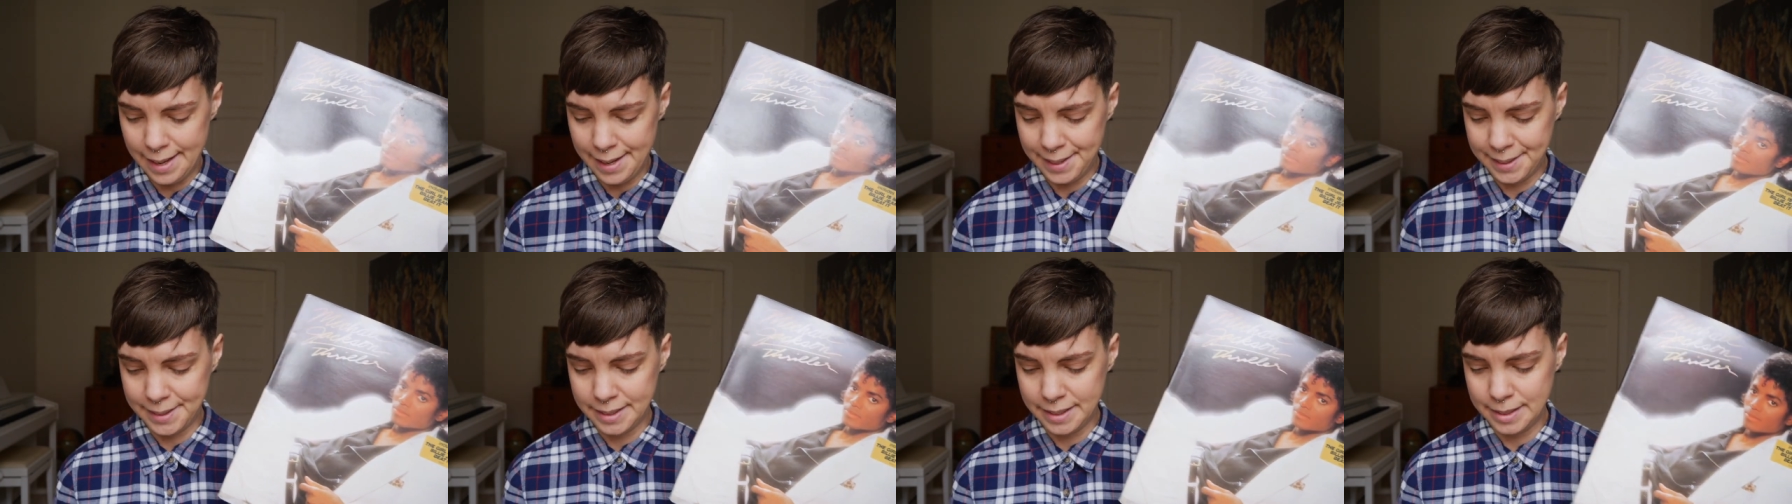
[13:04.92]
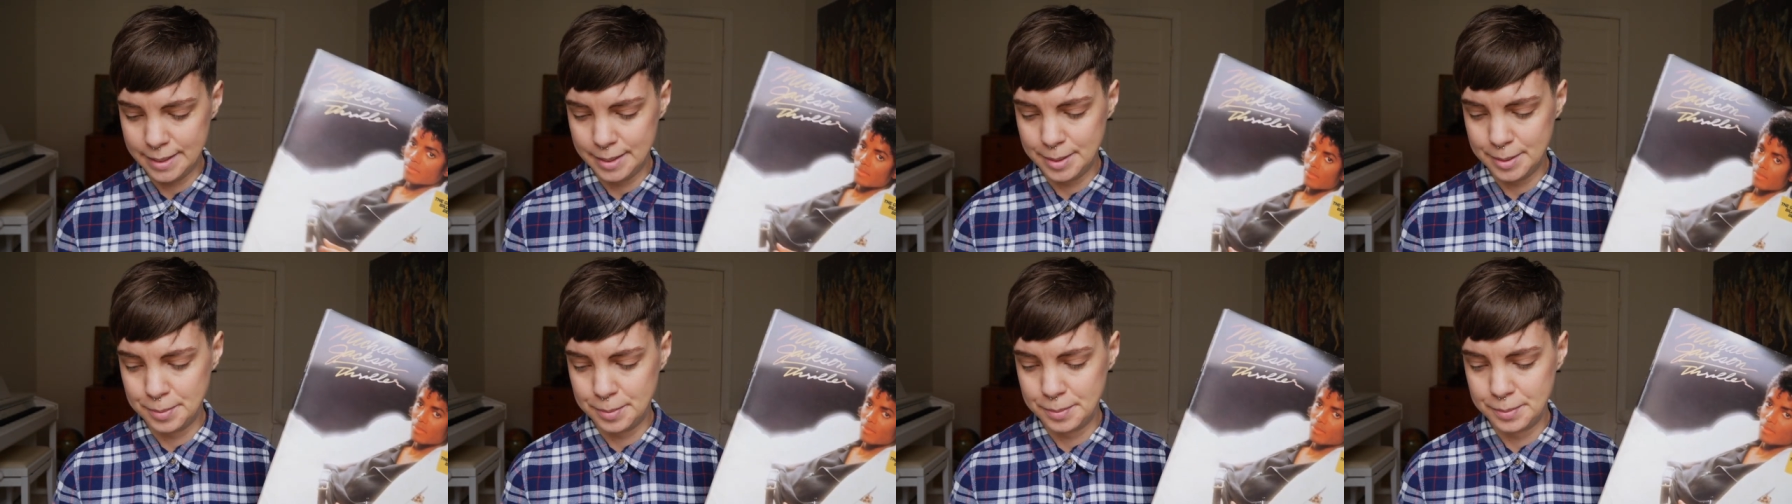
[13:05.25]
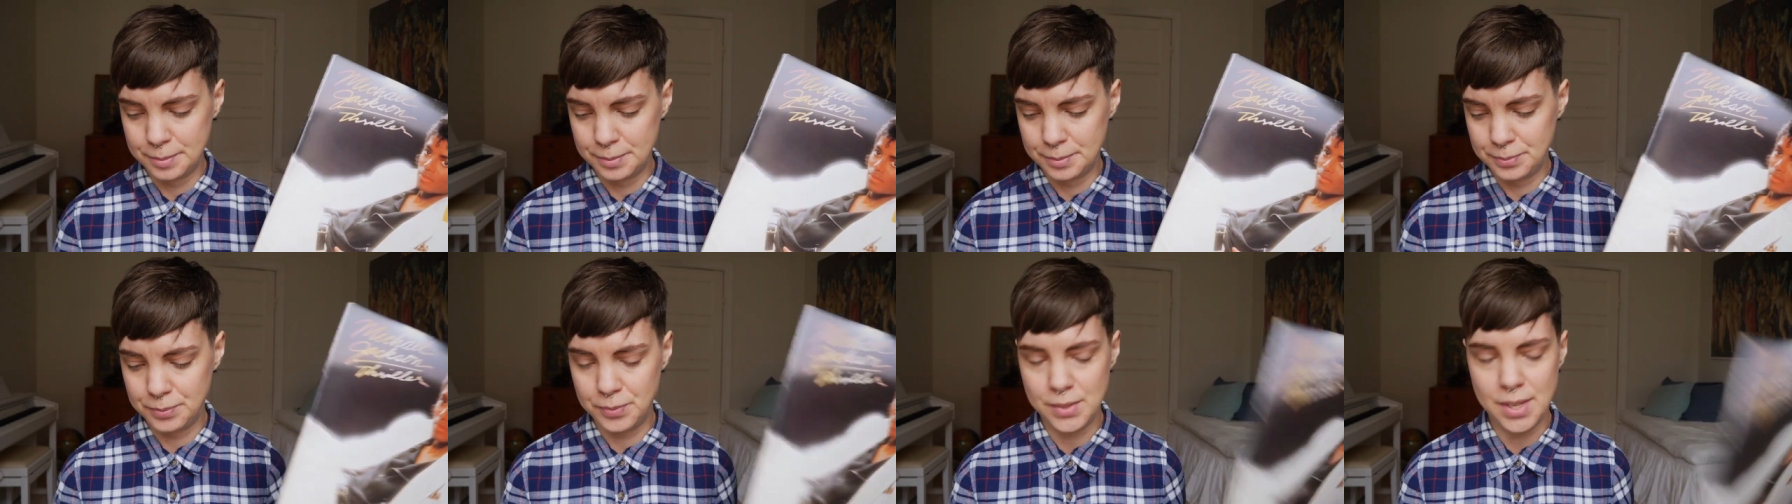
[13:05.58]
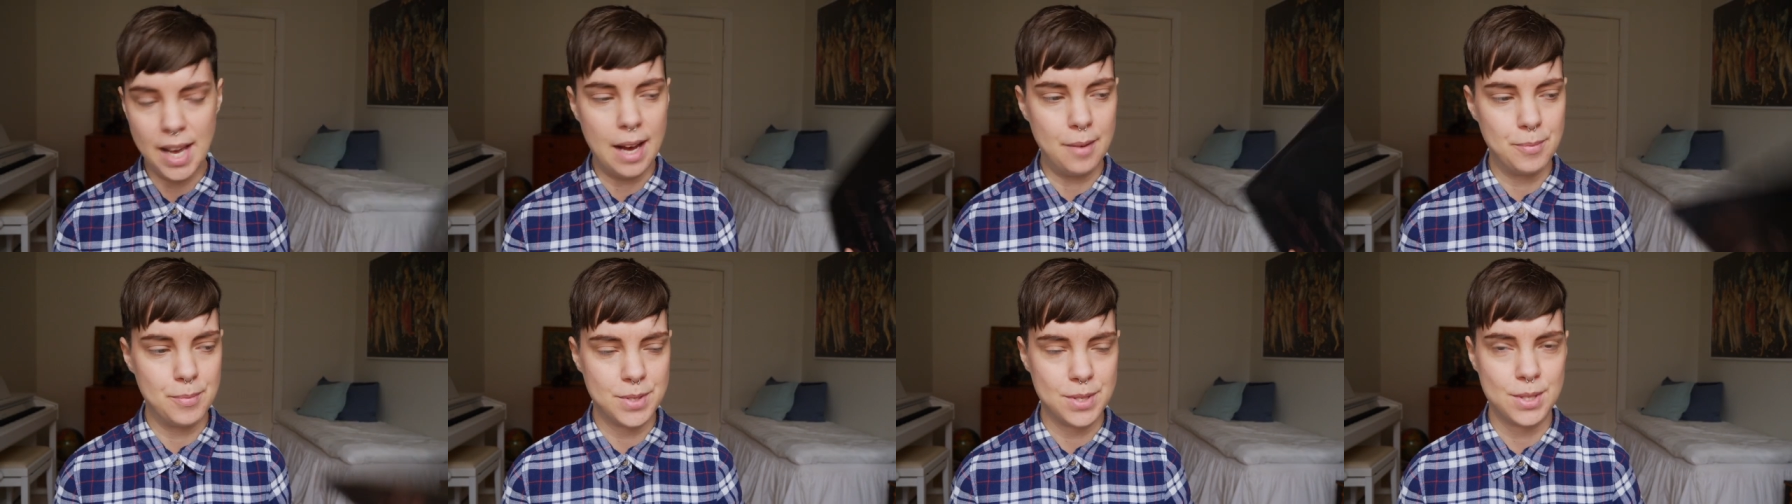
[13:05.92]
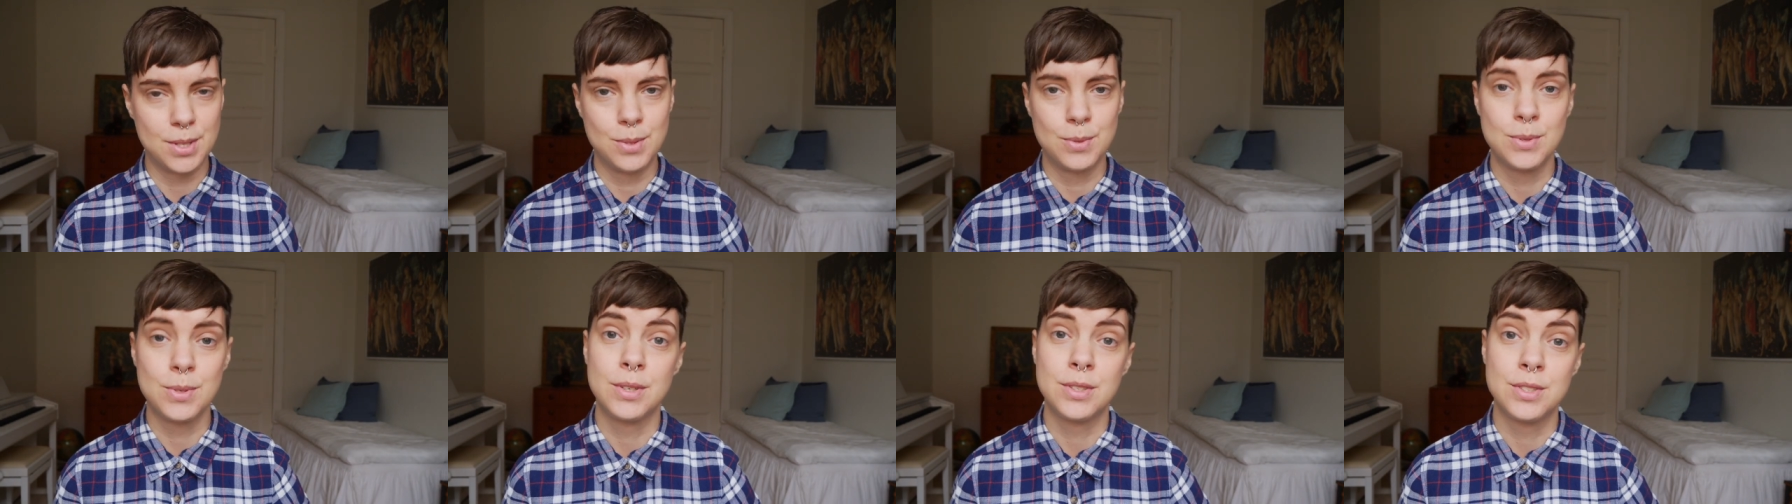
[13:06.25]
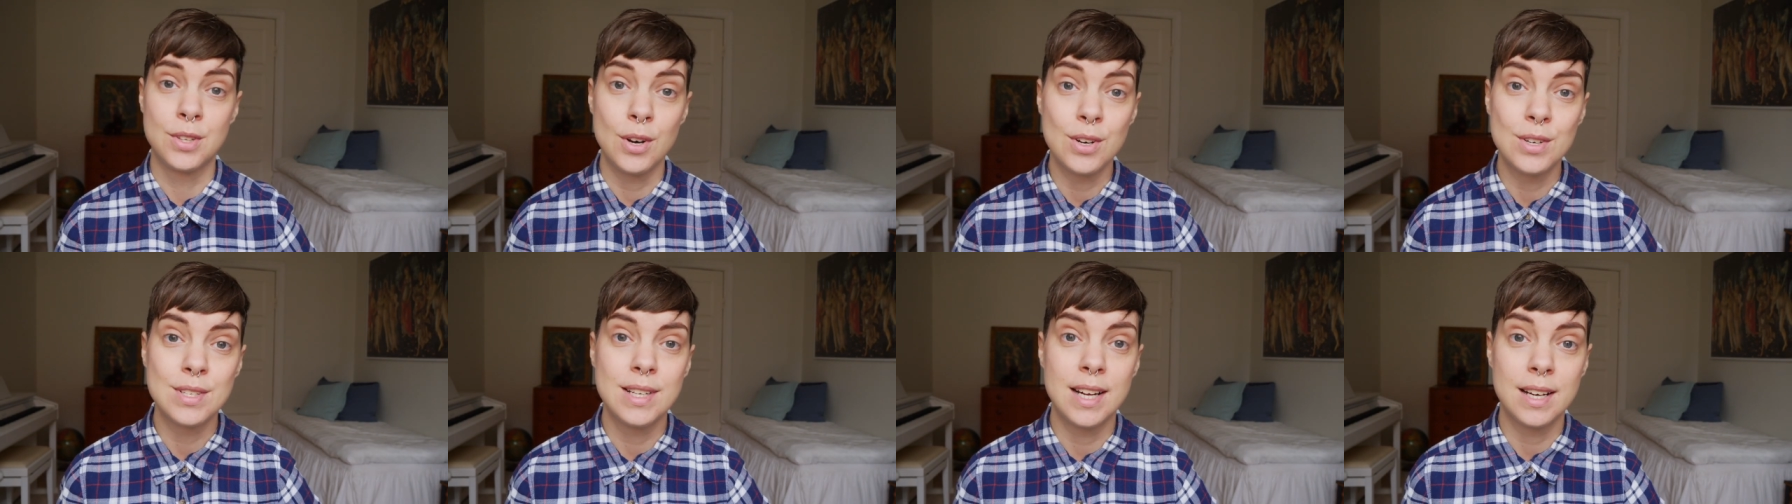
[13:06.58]
um, yeah, so, so,
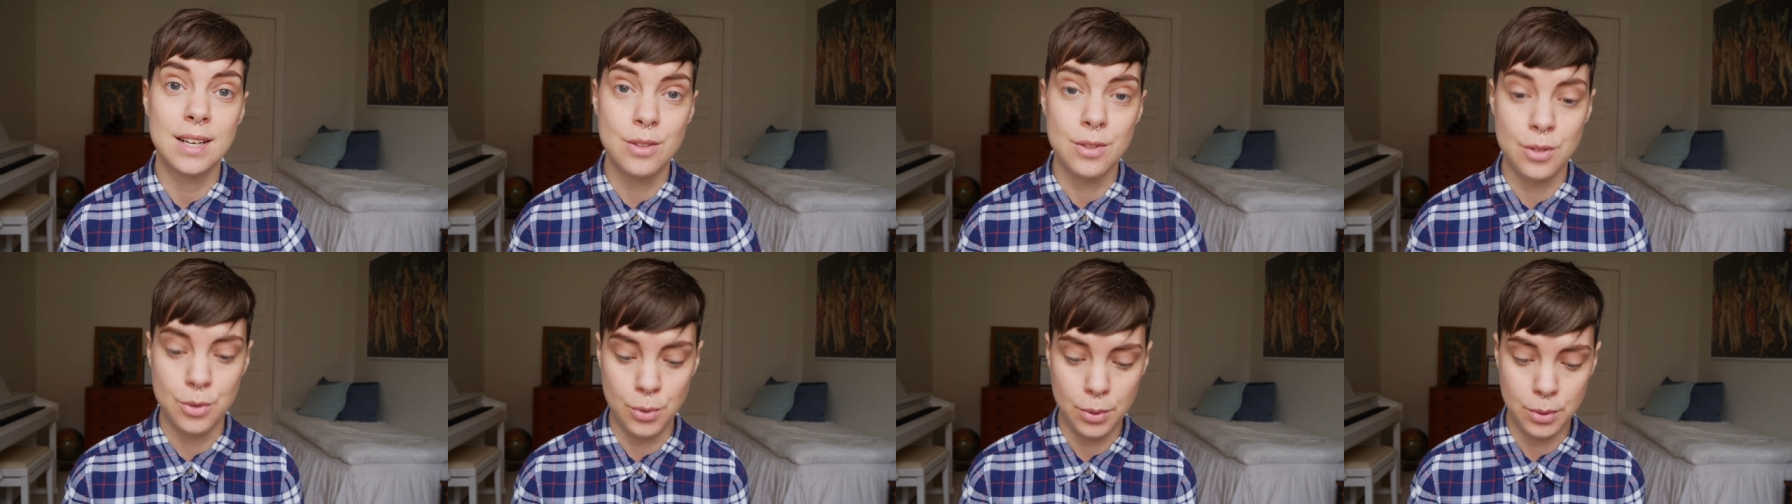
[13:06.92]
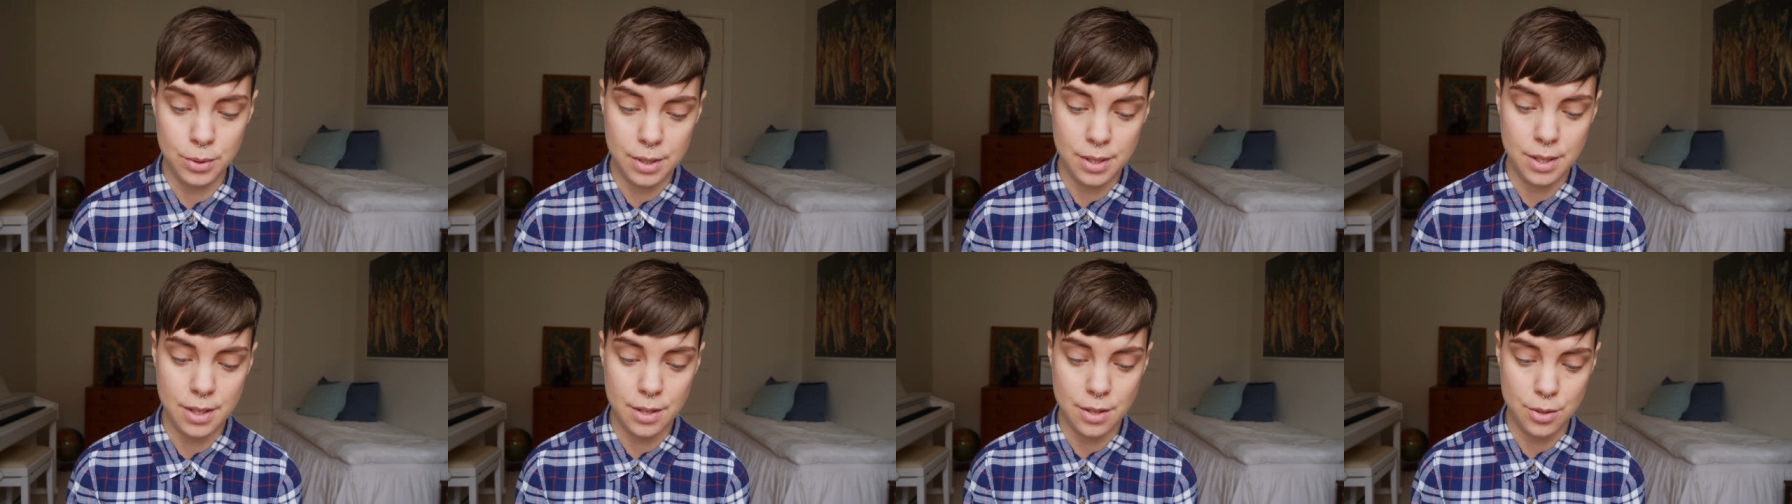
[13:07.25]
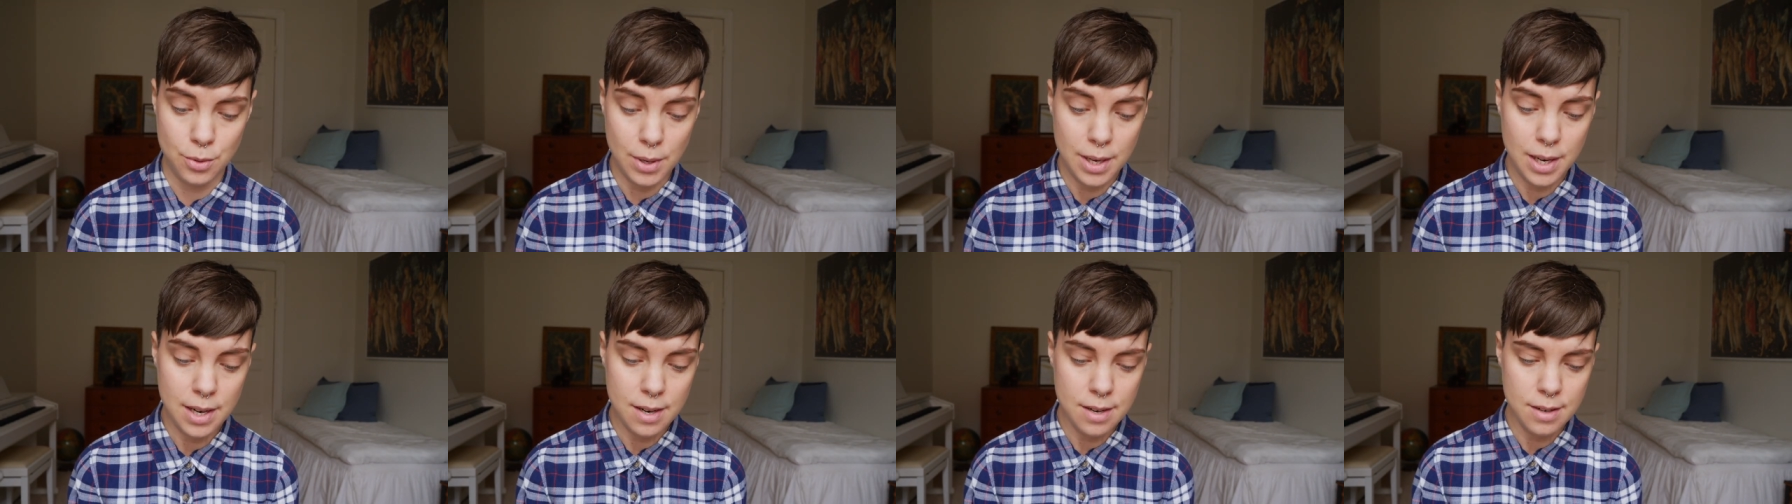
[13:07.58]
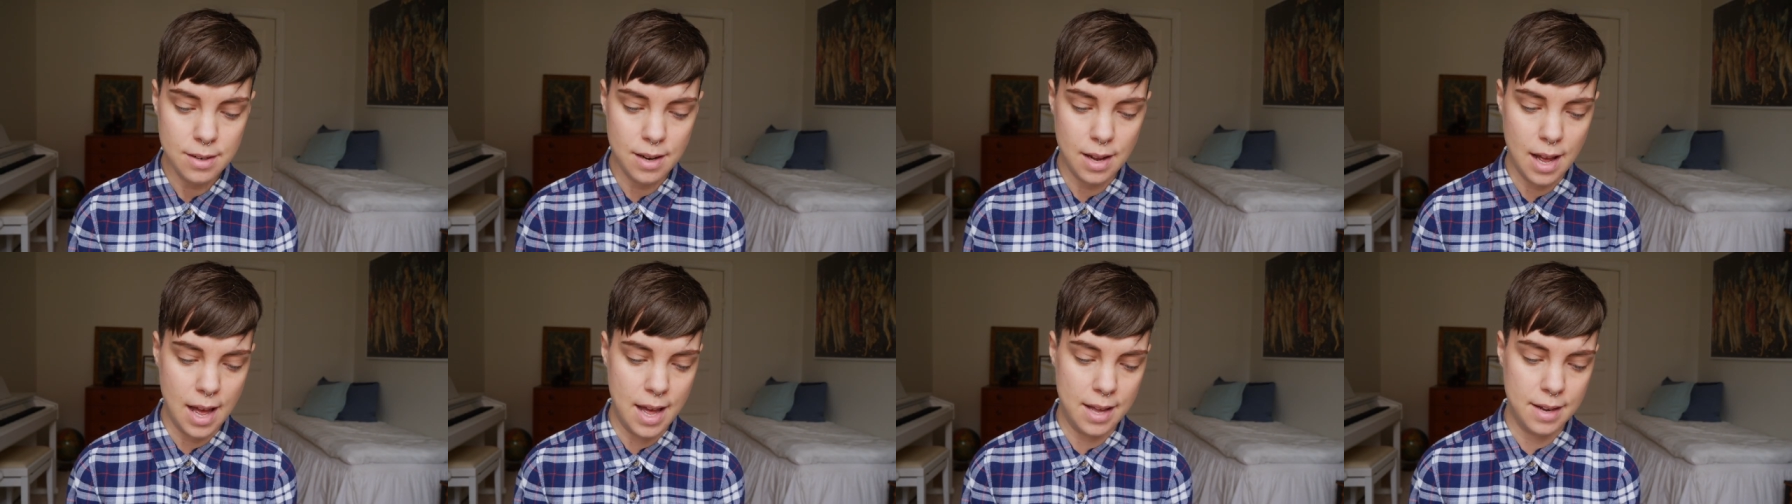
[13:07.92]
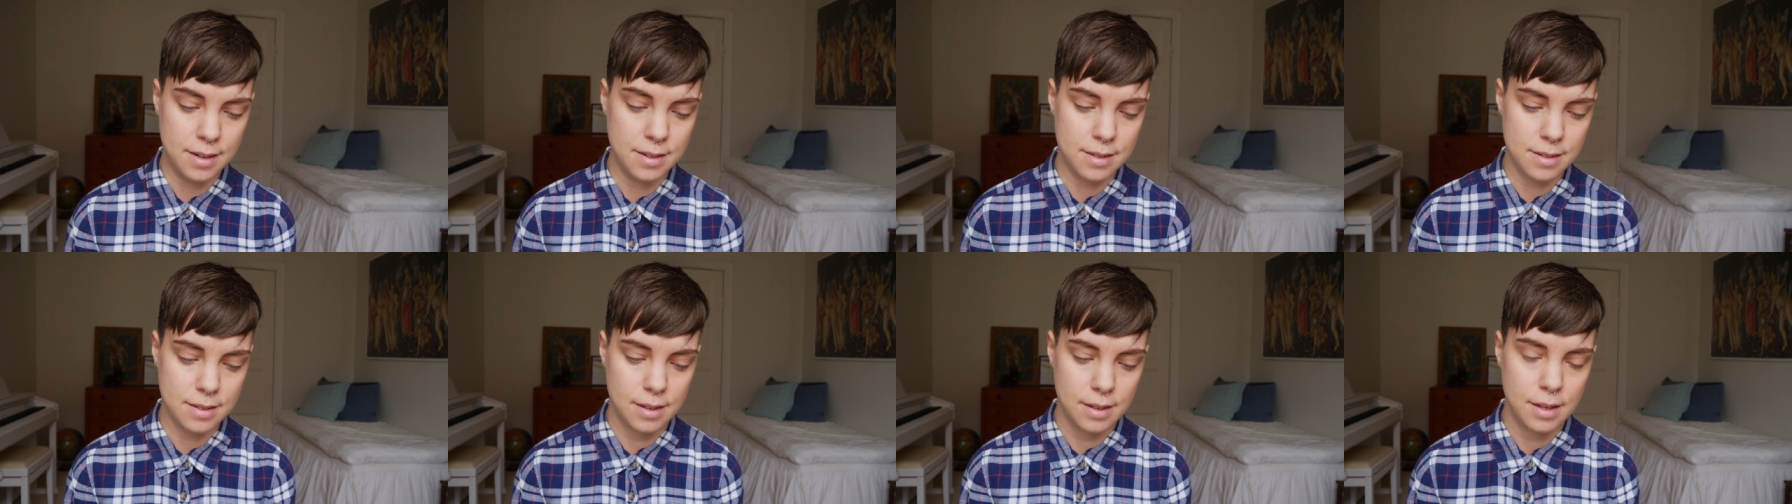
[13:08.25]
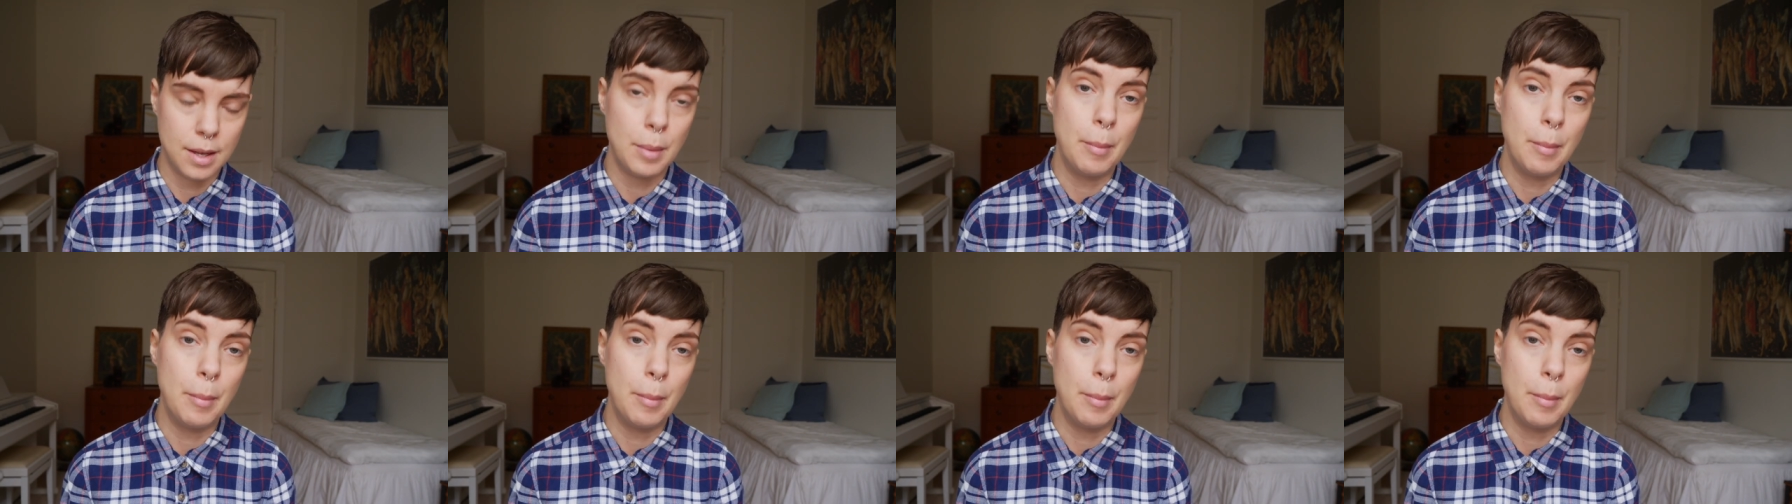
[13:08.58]
songs like uh, Thriller and